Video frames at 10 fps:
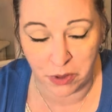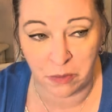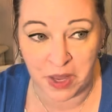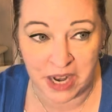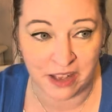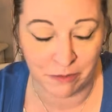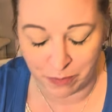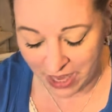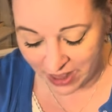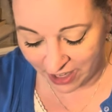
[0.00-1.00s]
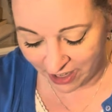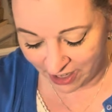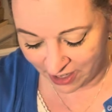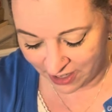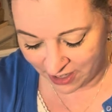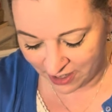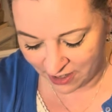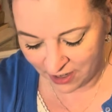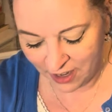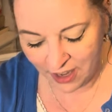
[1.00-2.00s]
the Bathing, bathing Garden.
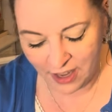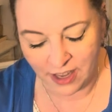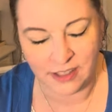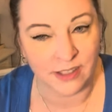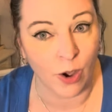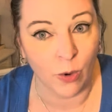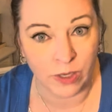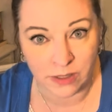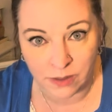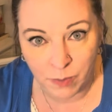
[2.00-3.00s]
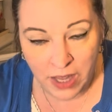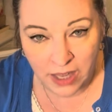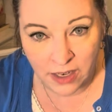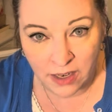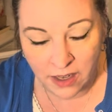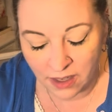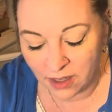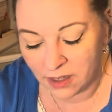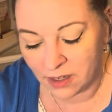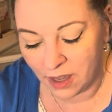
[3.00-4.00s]
It's always been
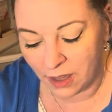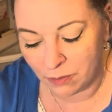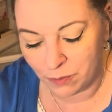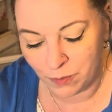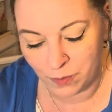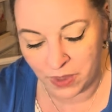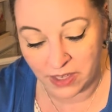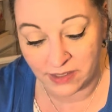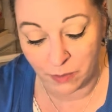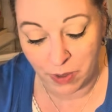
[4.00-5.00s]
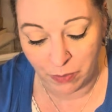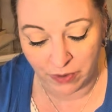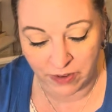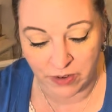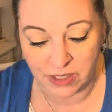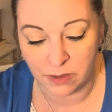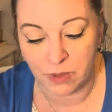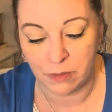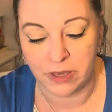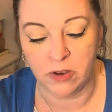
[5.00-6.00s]
um, things that people have given to
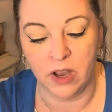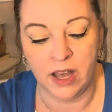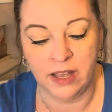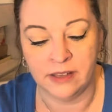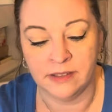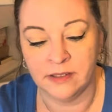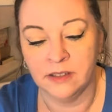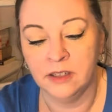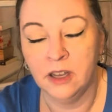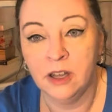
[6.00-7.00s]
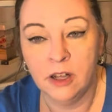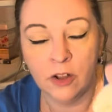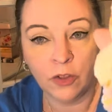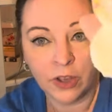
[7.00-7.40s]
me, but you guys, look